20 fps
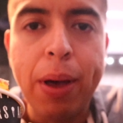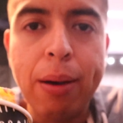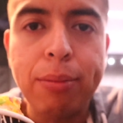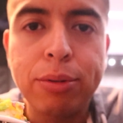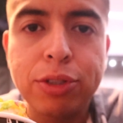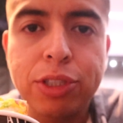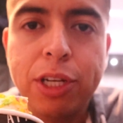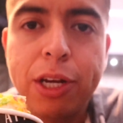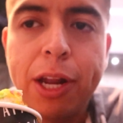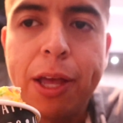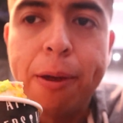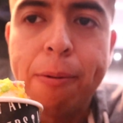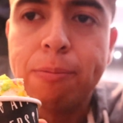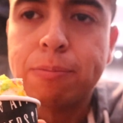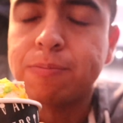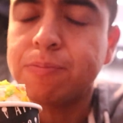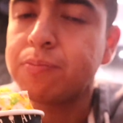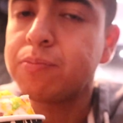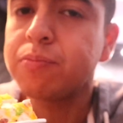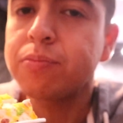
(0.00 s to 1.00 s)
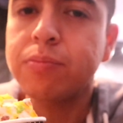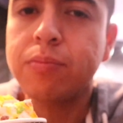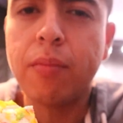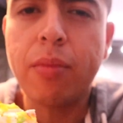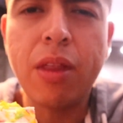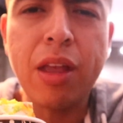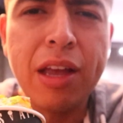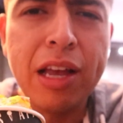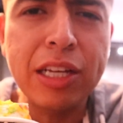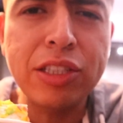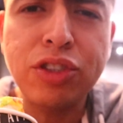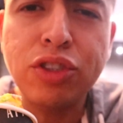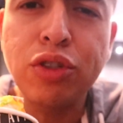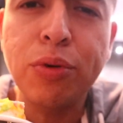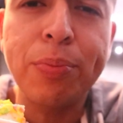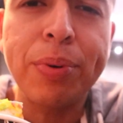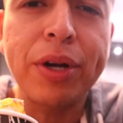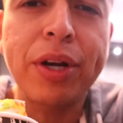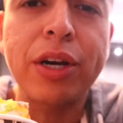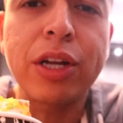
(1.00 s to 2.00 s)
pebbles on it. It's
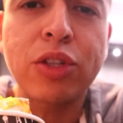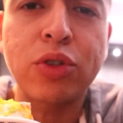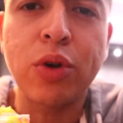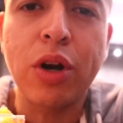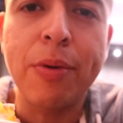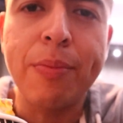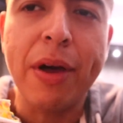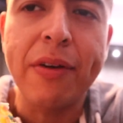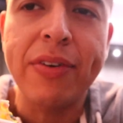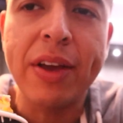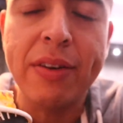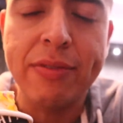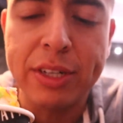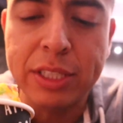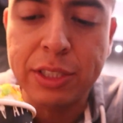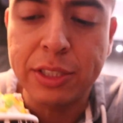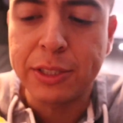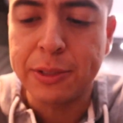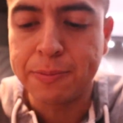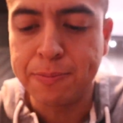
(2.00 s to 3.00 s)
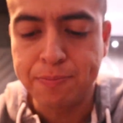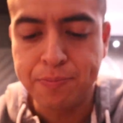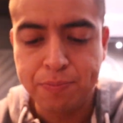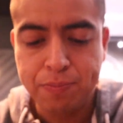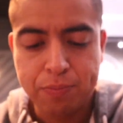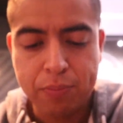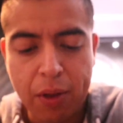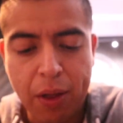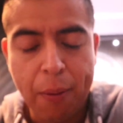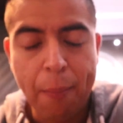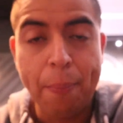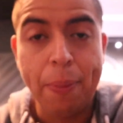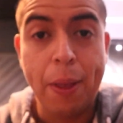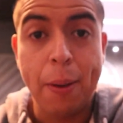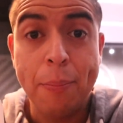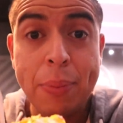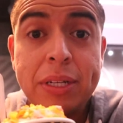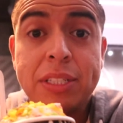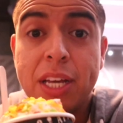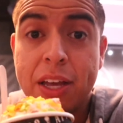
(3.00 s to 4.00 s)
super good. It's one of my favorites.
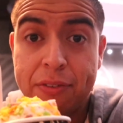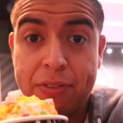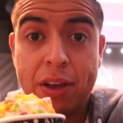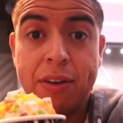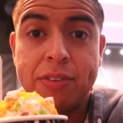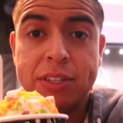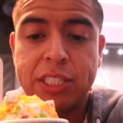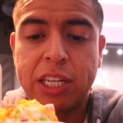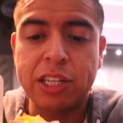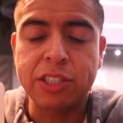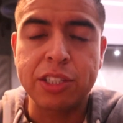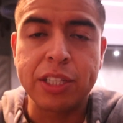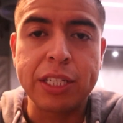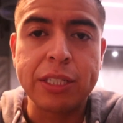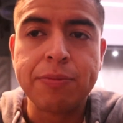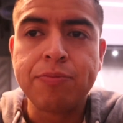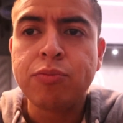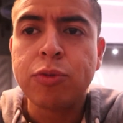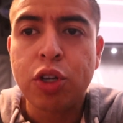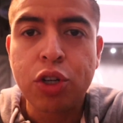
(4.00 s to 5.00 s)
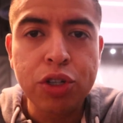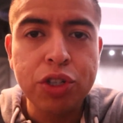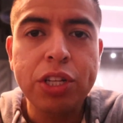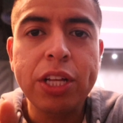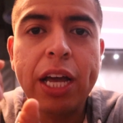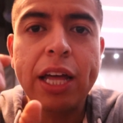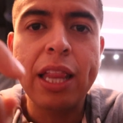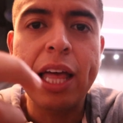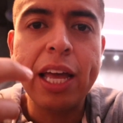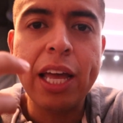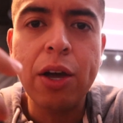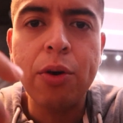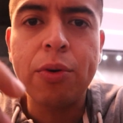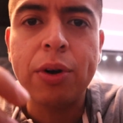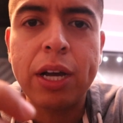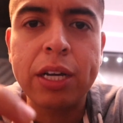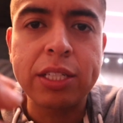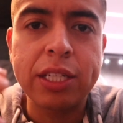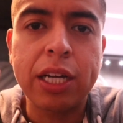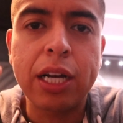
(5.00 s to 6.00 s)
Big time favorites, actually. Usually I like it
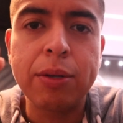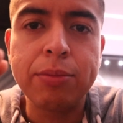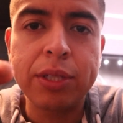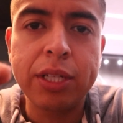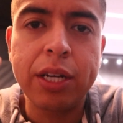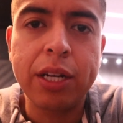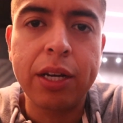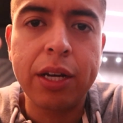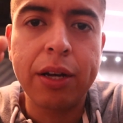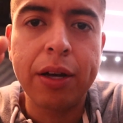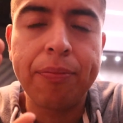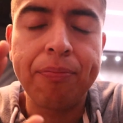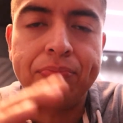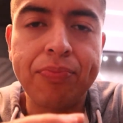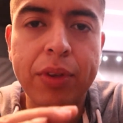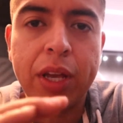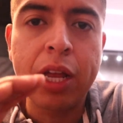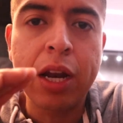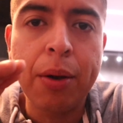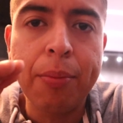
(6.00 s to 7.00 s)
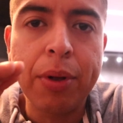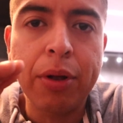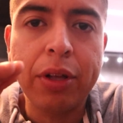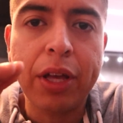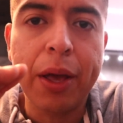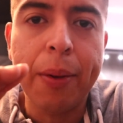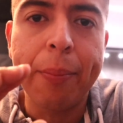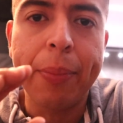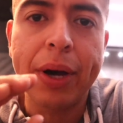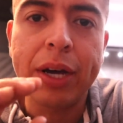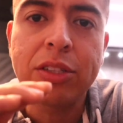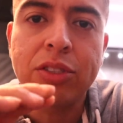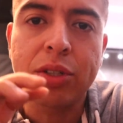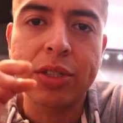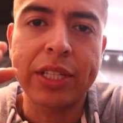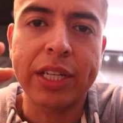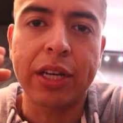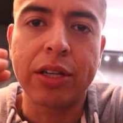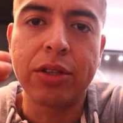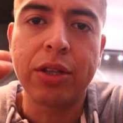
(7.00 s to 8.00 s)
because it comes in a in a milky bun,
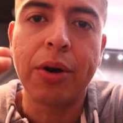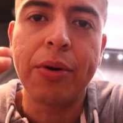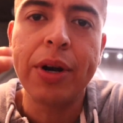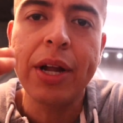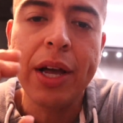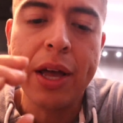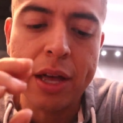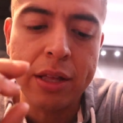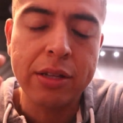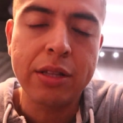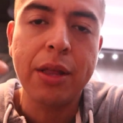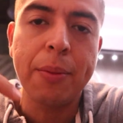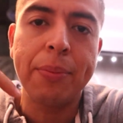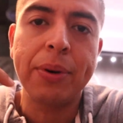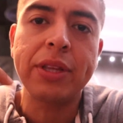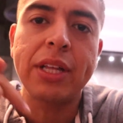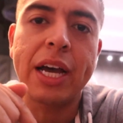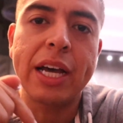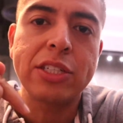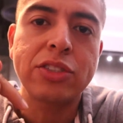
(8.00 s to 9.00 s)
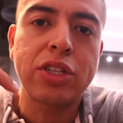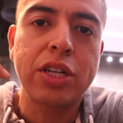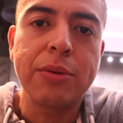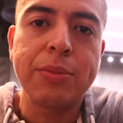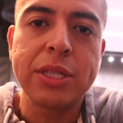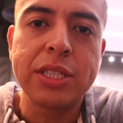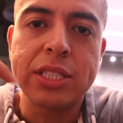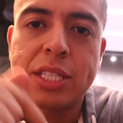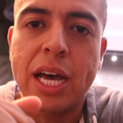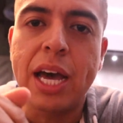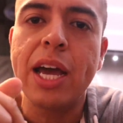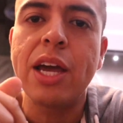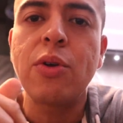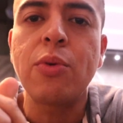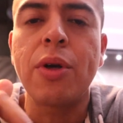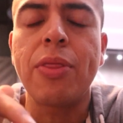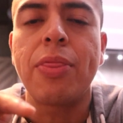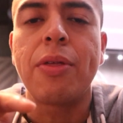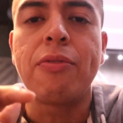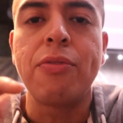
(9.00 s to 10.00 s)
so it's like a donut, and then they put the ice cream inside
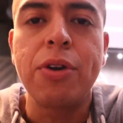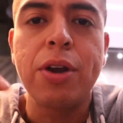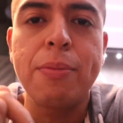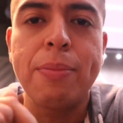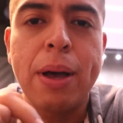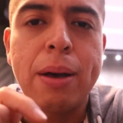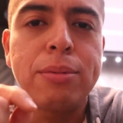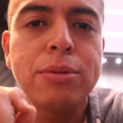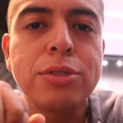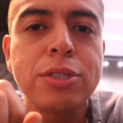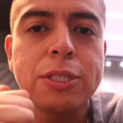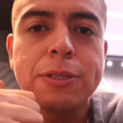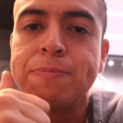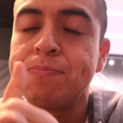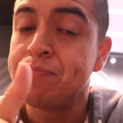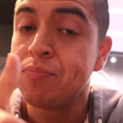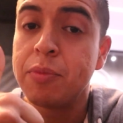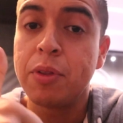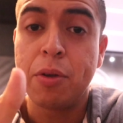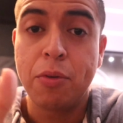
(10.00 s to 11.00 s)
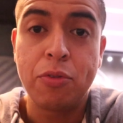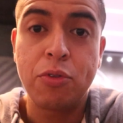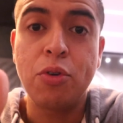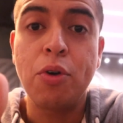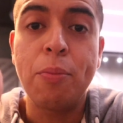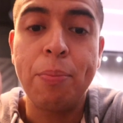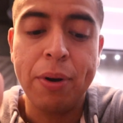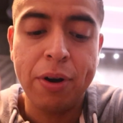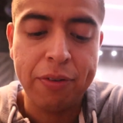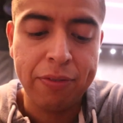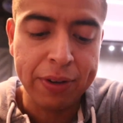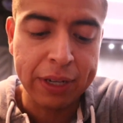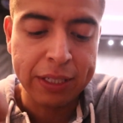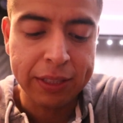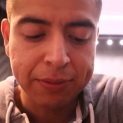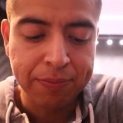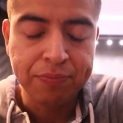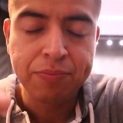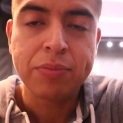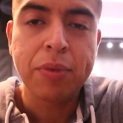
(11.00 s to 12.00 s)
with the fruity pebbles. So
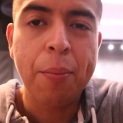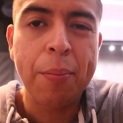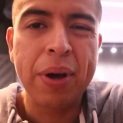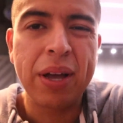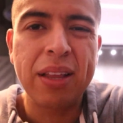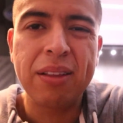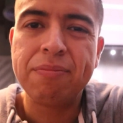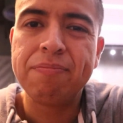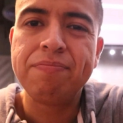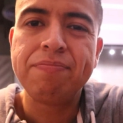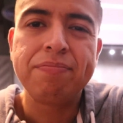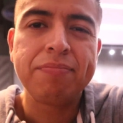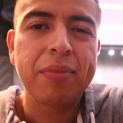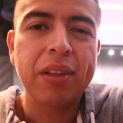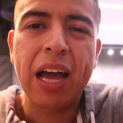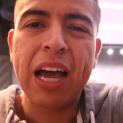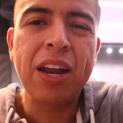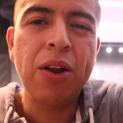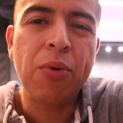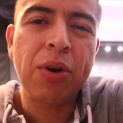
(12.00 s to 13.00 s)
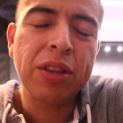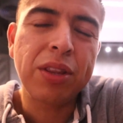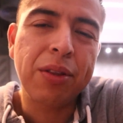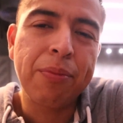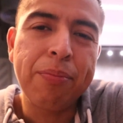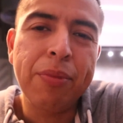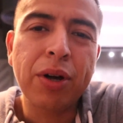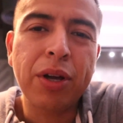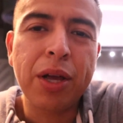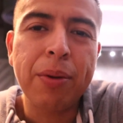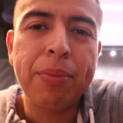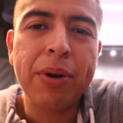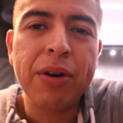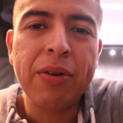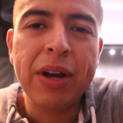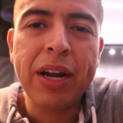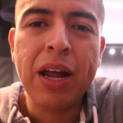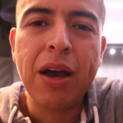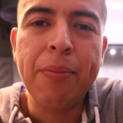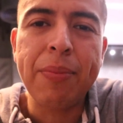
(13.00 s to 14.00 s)
perfect. But I didn't want the milky
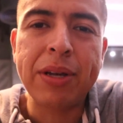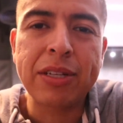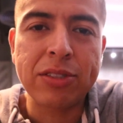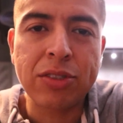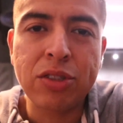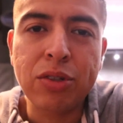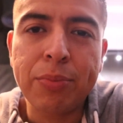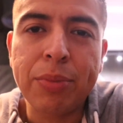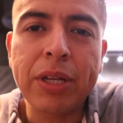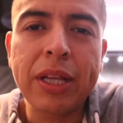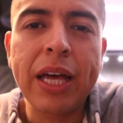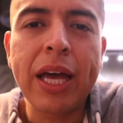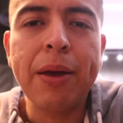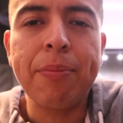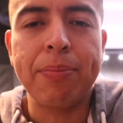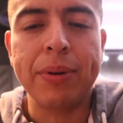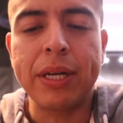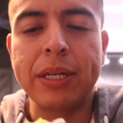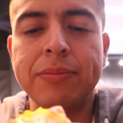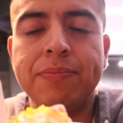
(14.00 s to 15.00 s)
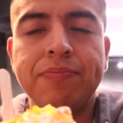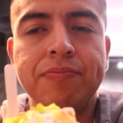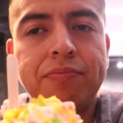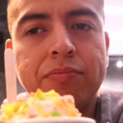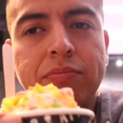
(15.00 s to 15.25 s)
bun right now because it's super late. But